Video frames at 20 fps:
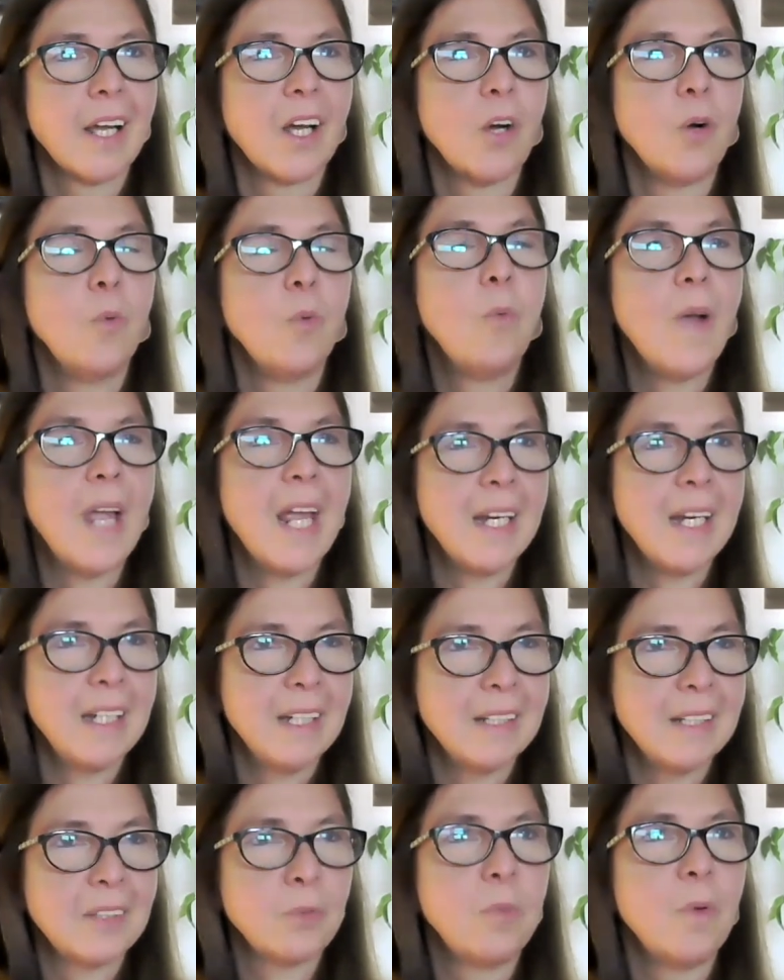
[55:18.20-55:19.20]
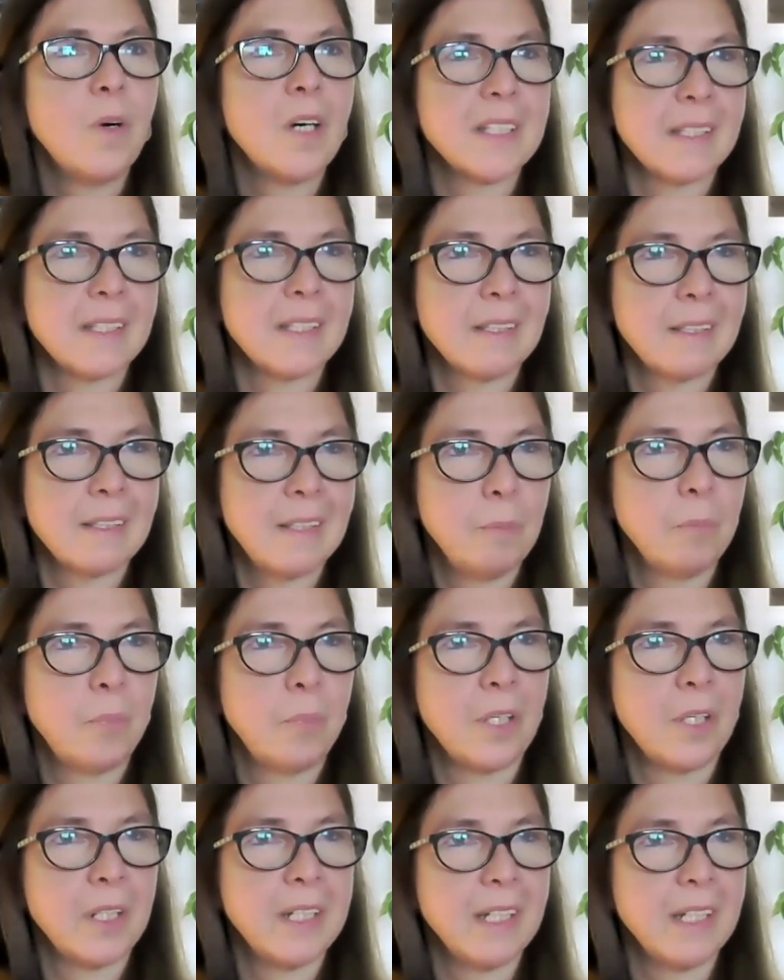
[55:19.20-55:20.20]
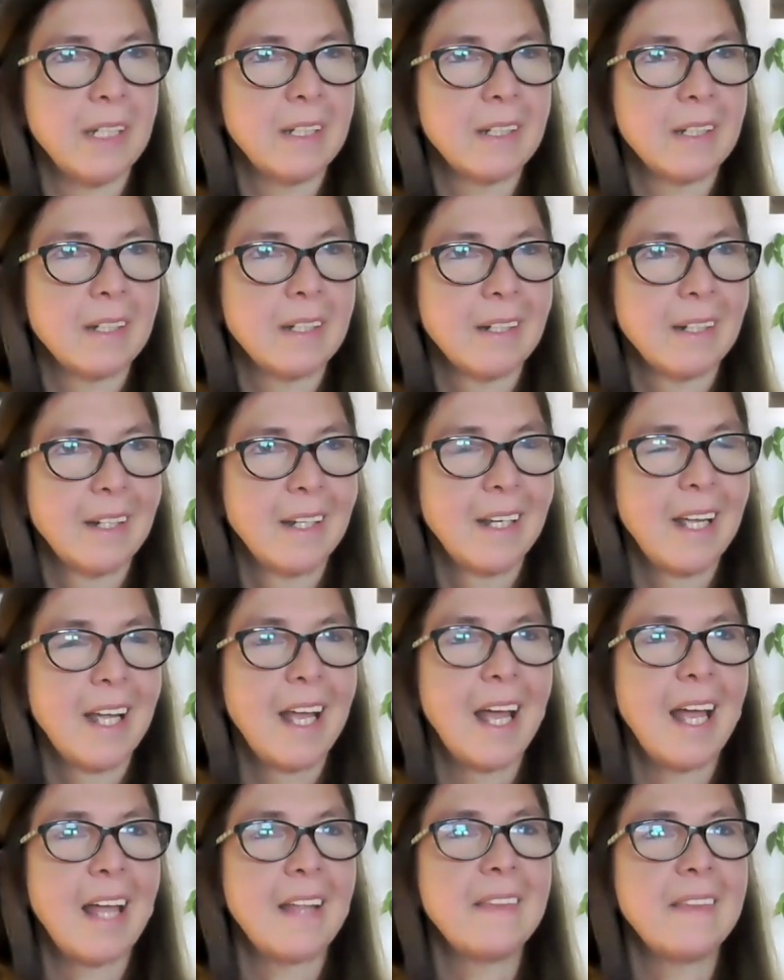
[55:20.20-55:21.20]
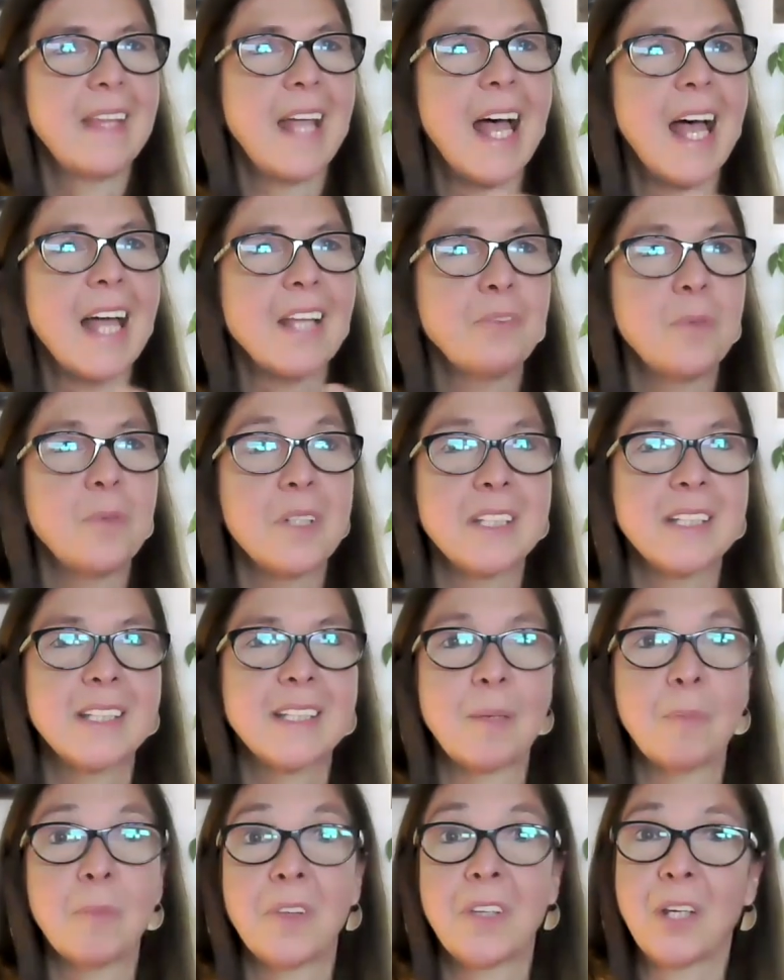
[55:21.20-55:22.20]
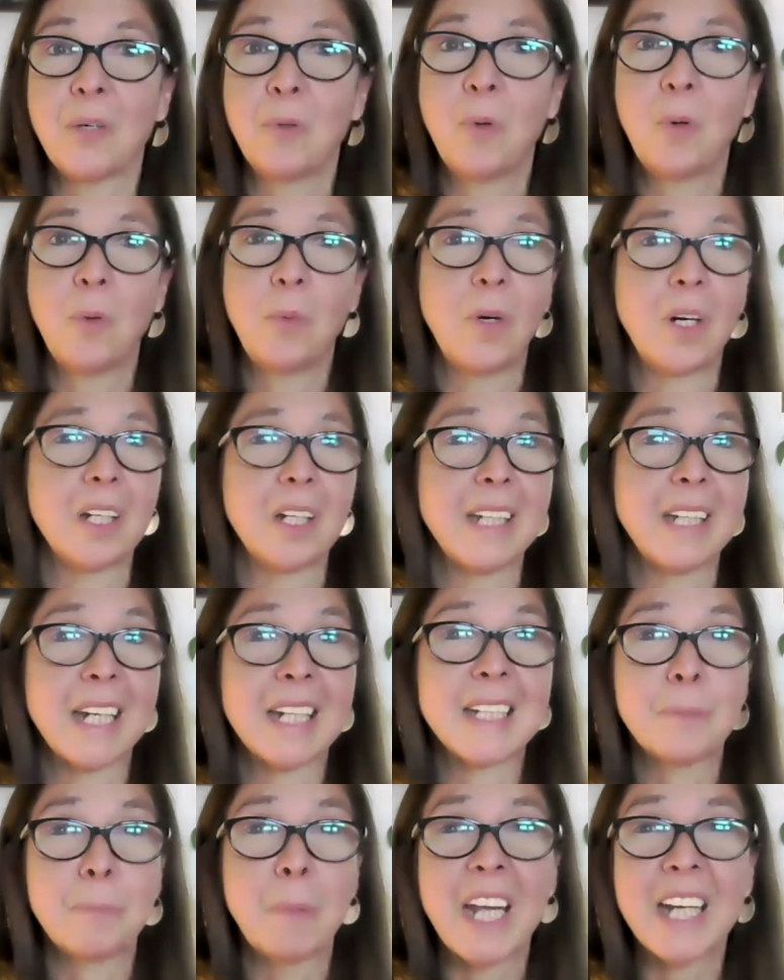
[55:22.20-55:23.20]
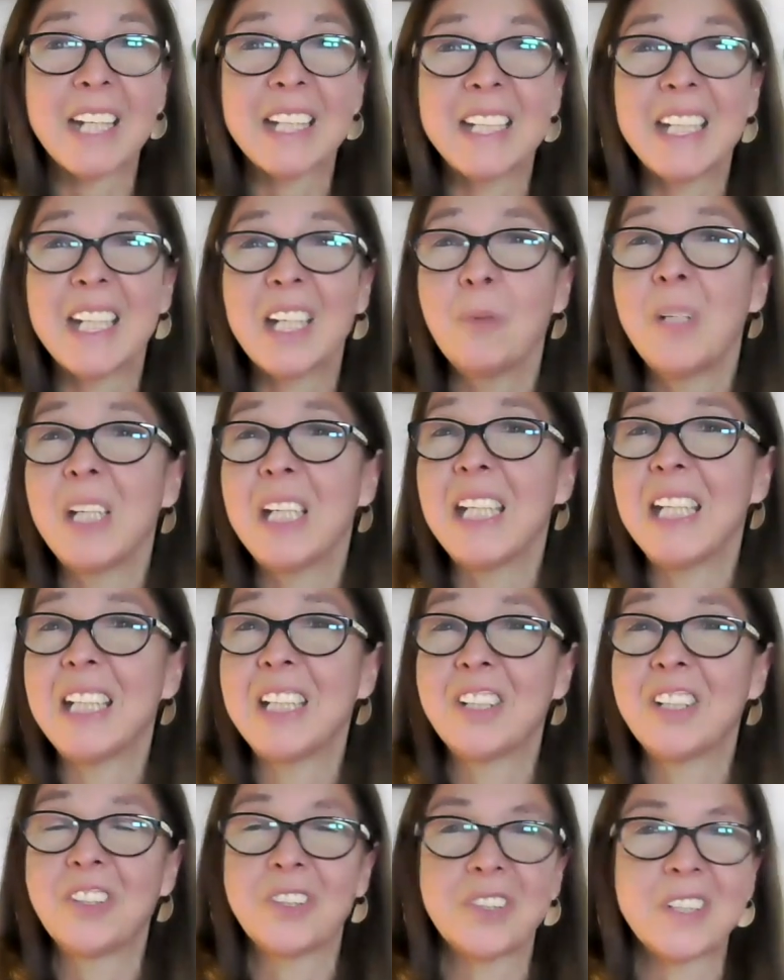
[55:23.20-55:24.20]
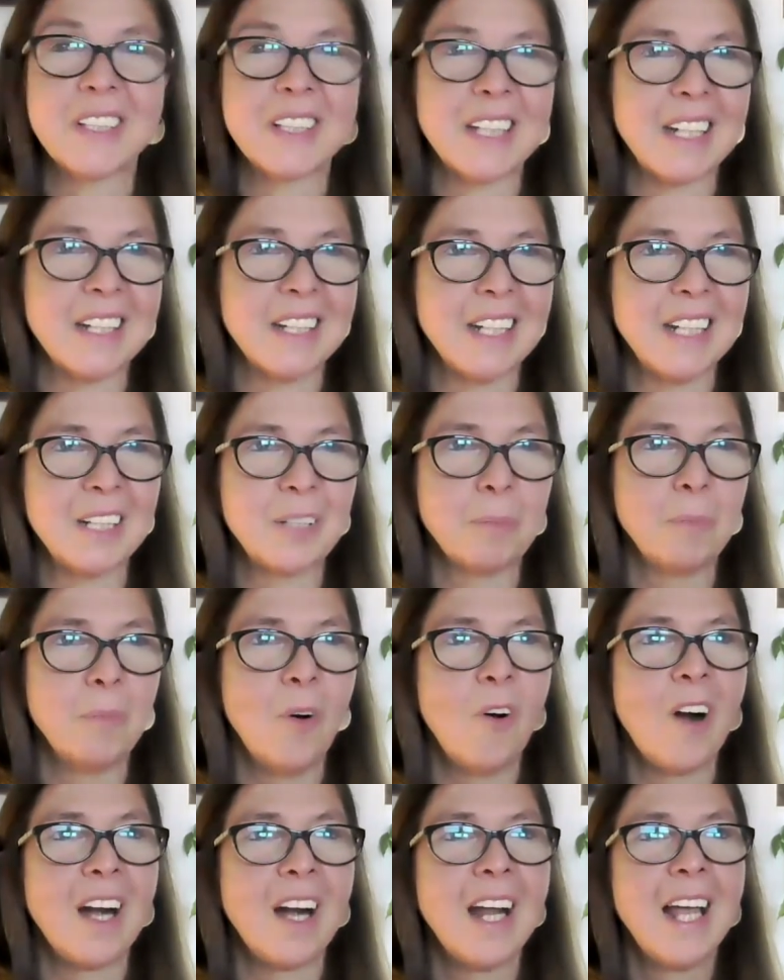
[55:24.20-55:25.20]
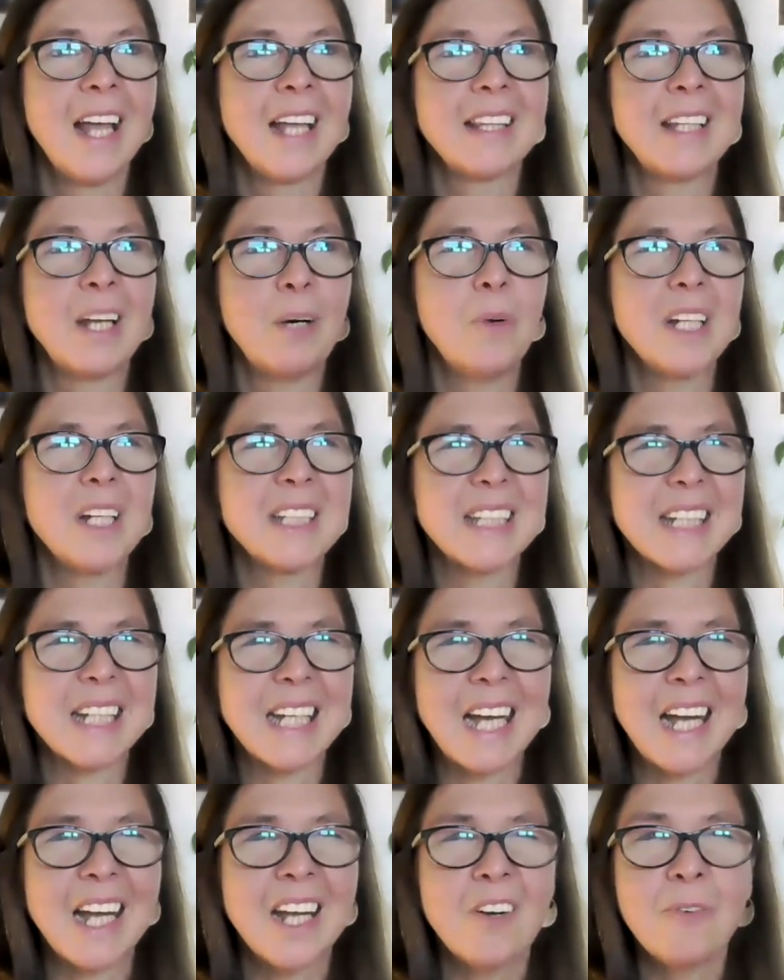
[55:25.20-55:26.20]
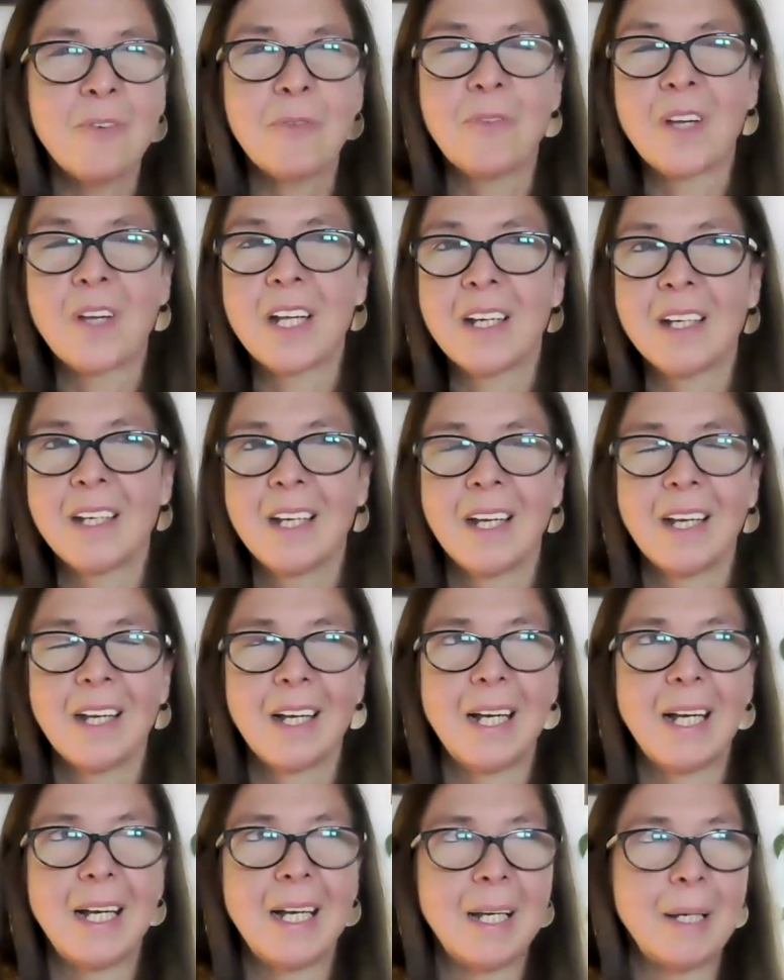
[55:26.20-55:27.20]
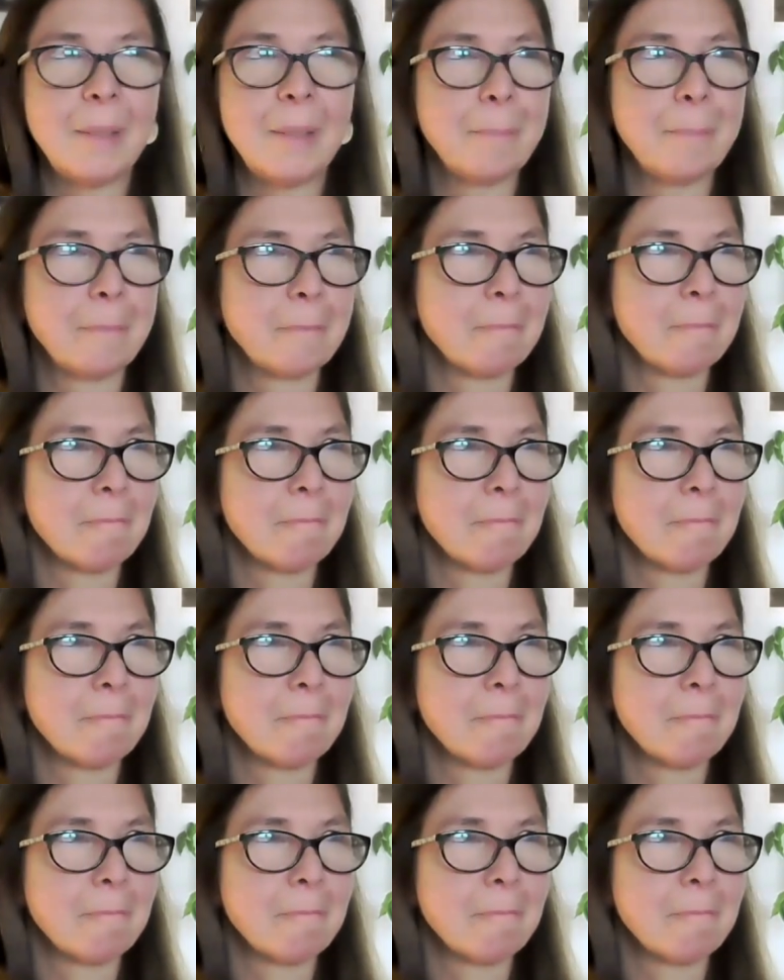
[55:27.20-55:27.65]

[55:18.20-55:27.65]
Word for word: when it wasn't embodied. And that was something we weren't expecting. We need to study it more. There was a kind of a, um,